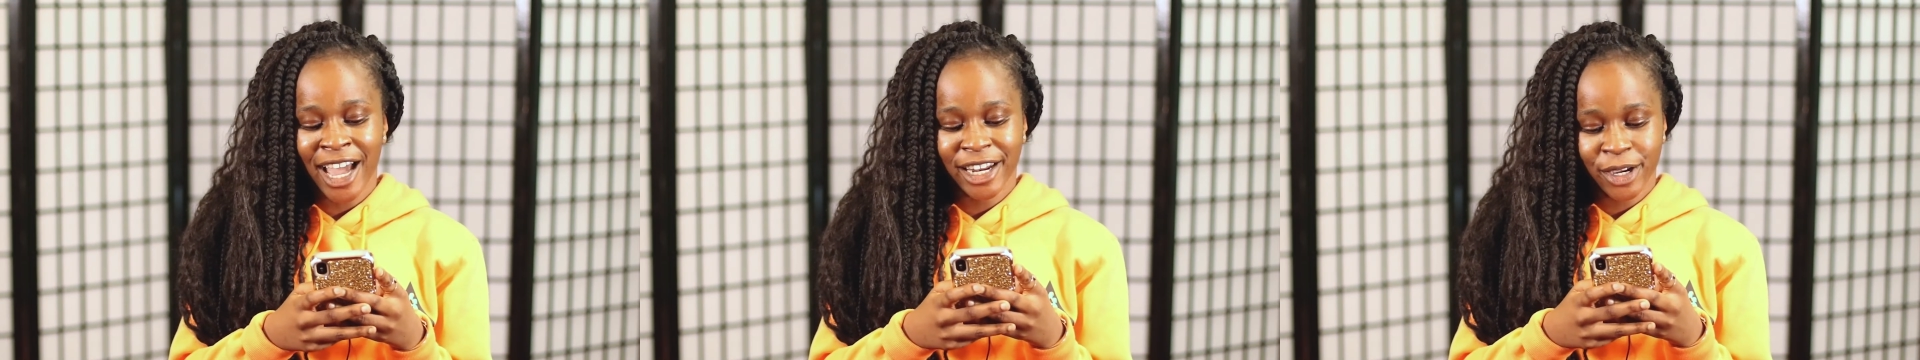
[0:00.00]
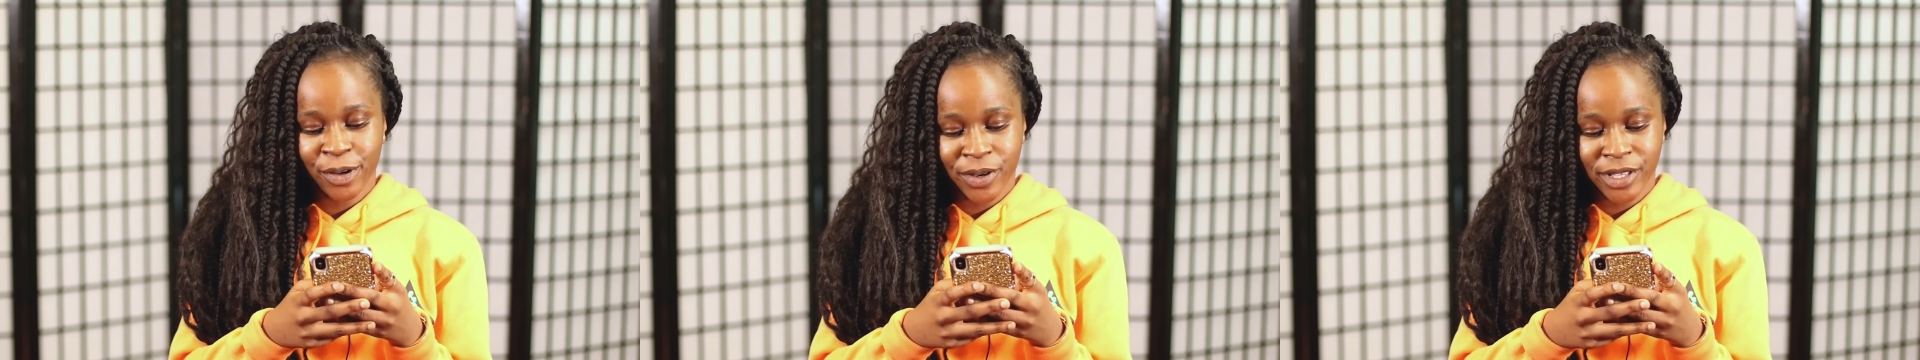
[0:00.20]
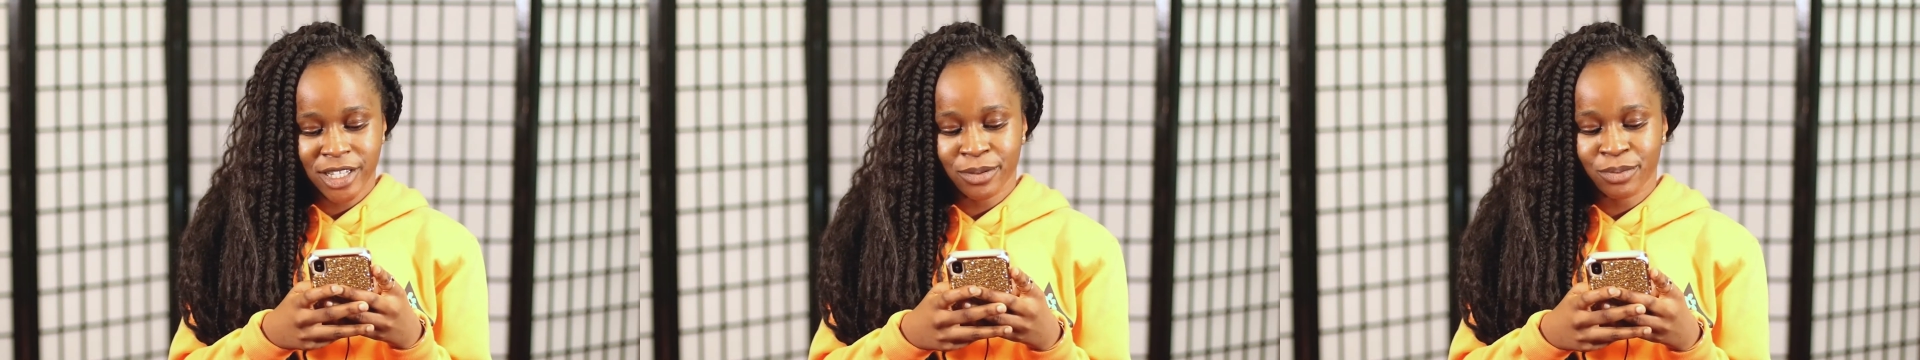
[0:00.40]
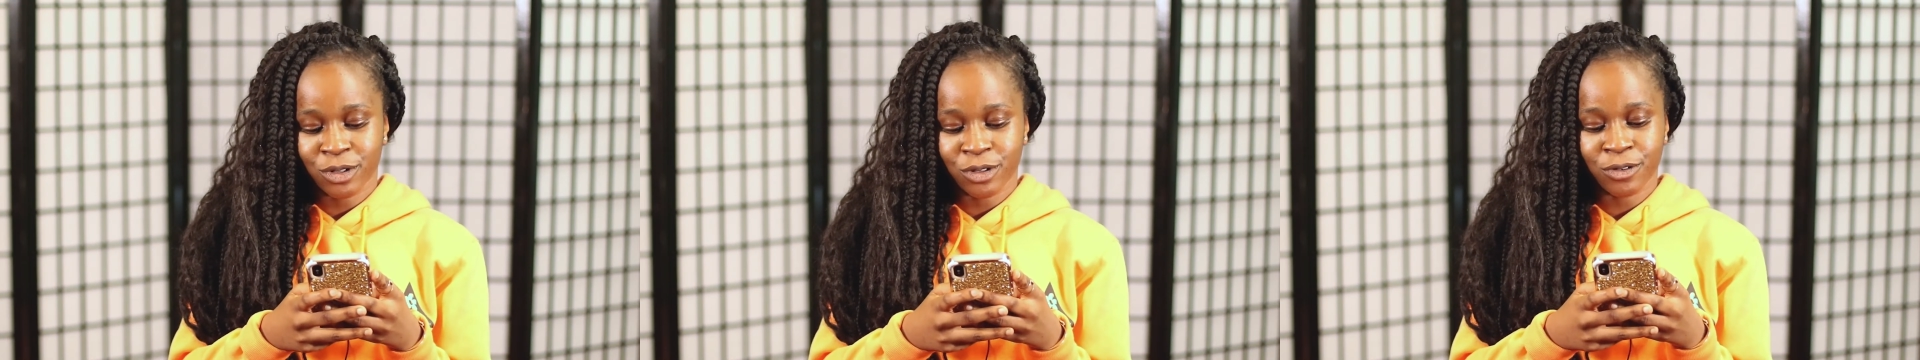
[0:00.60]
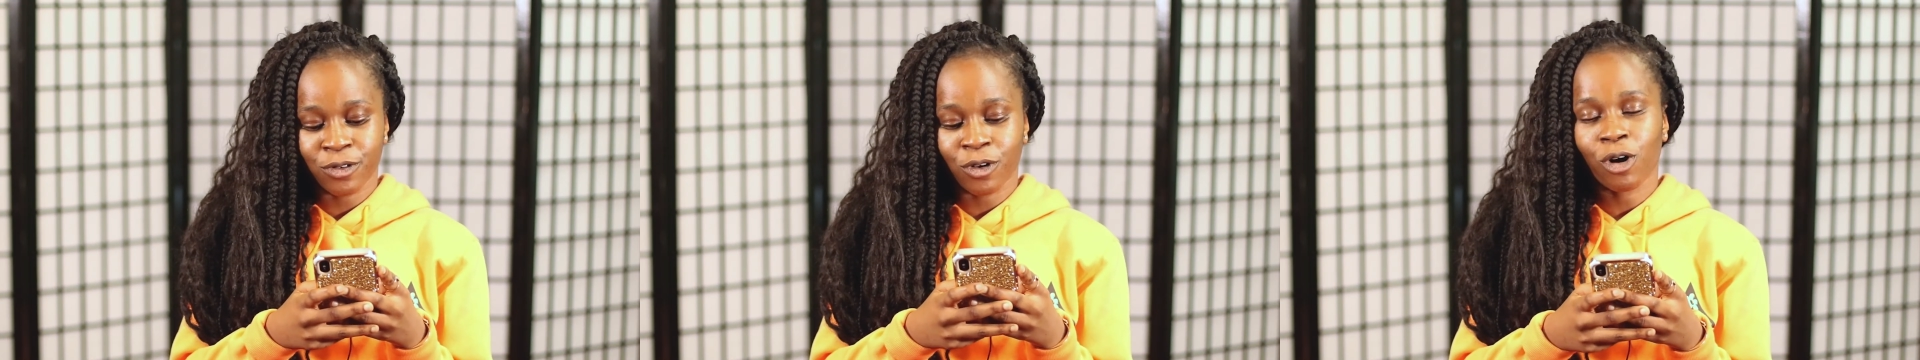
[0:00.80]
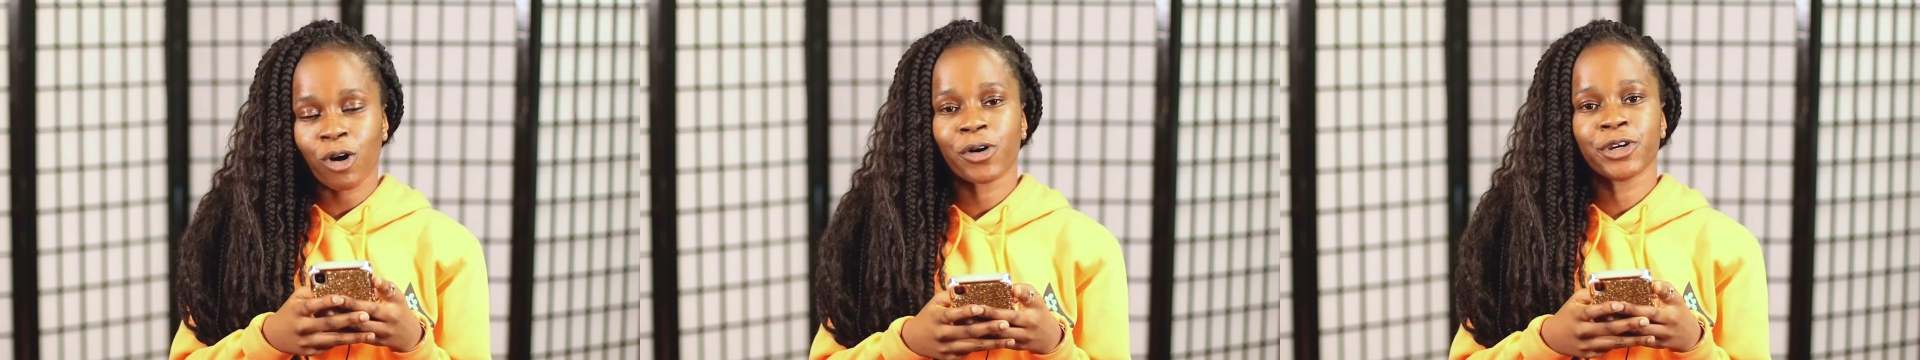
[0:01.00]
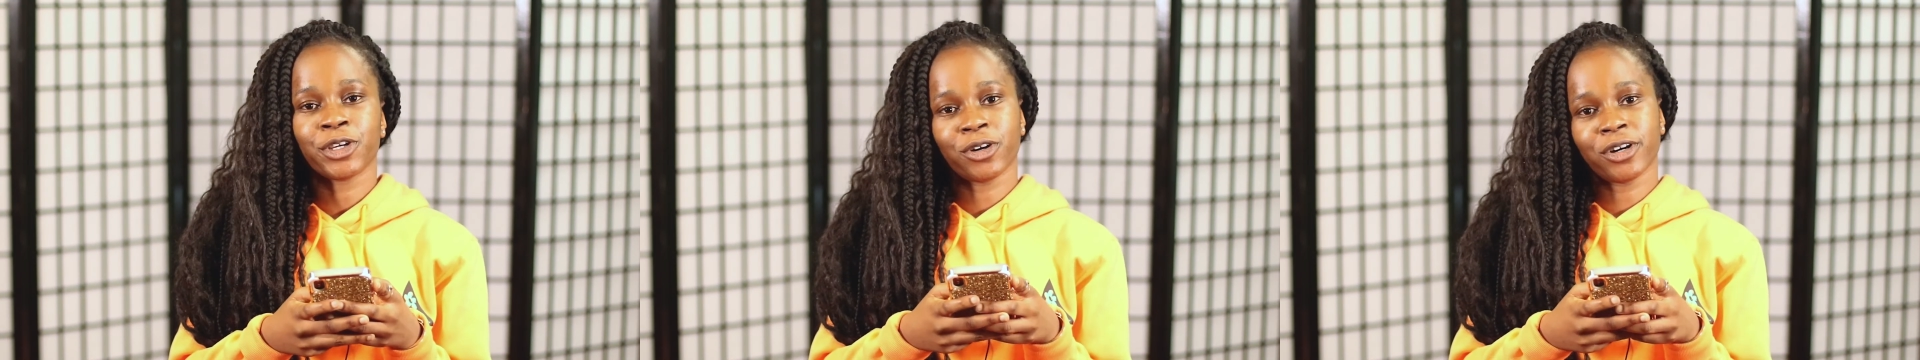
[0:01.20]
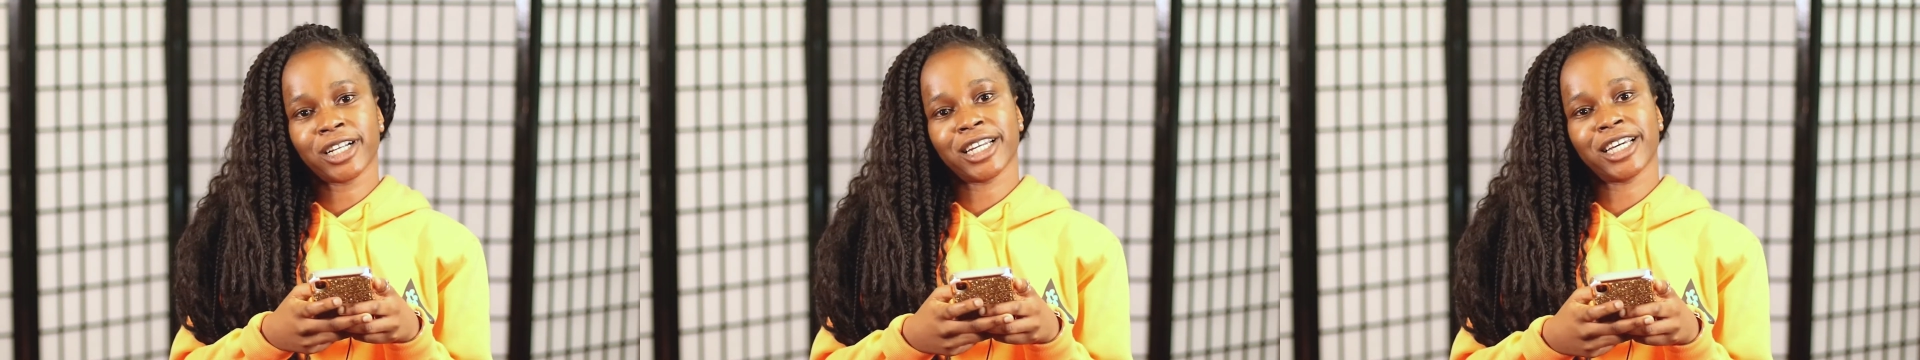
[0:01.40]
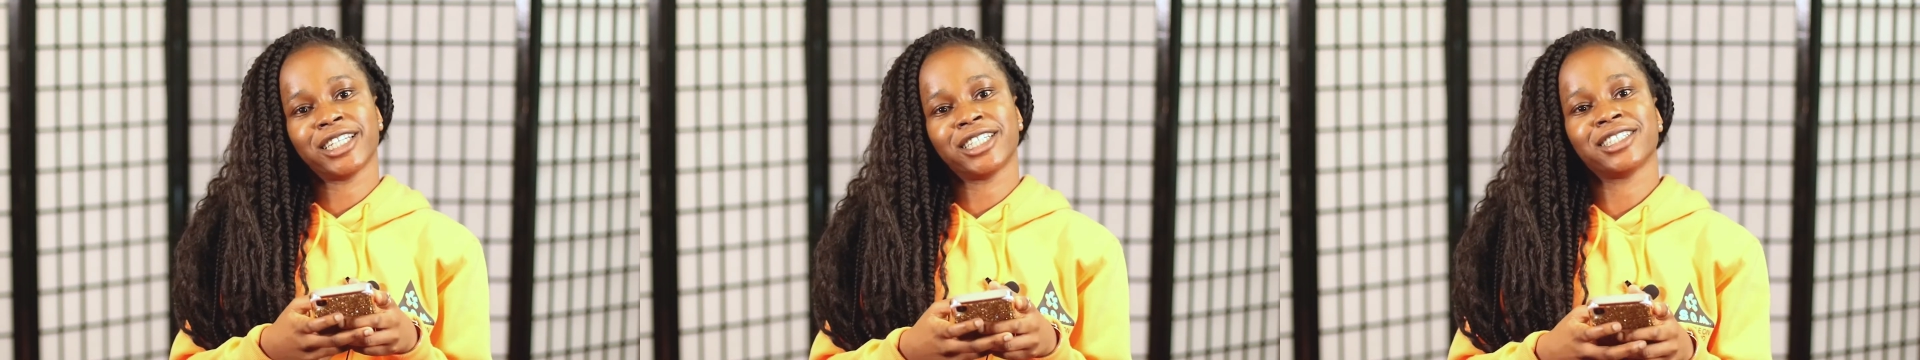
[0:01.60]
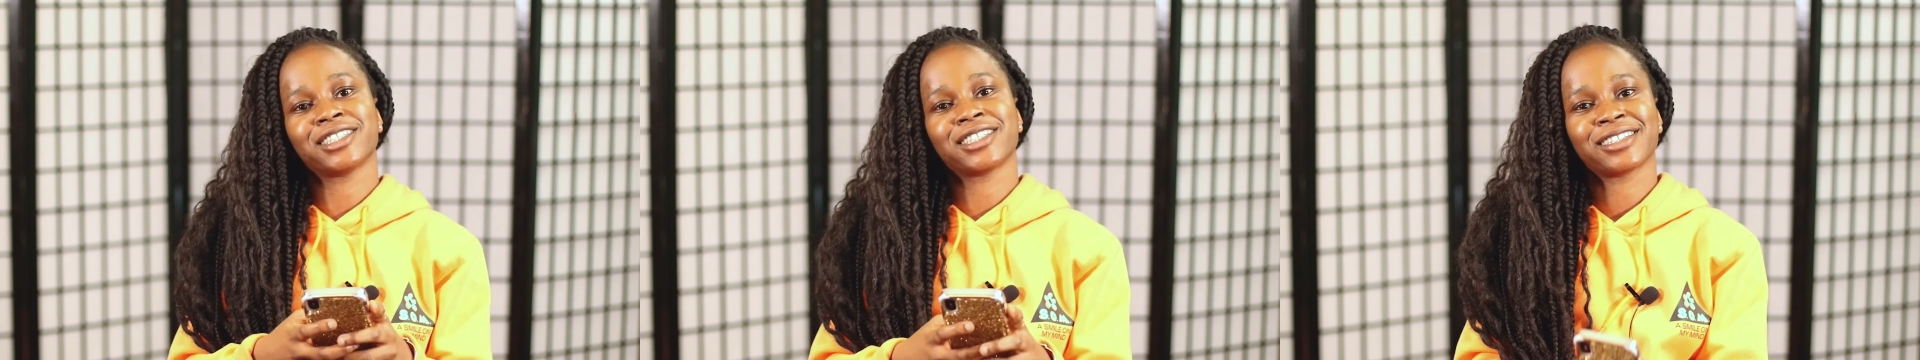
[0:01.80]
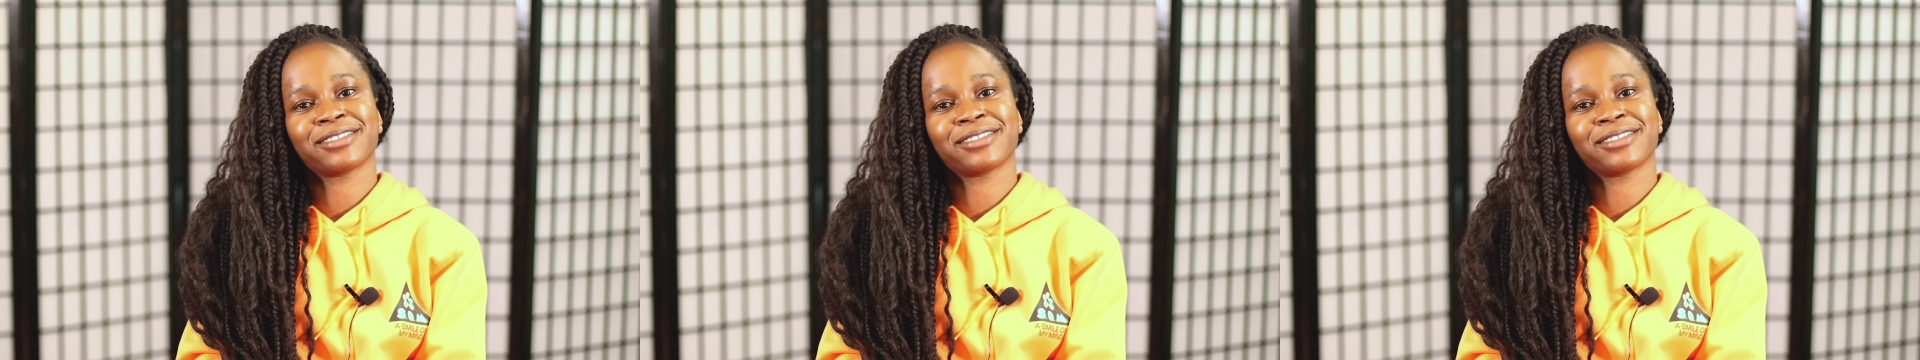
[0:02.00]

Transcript: and equitable for all young ladies?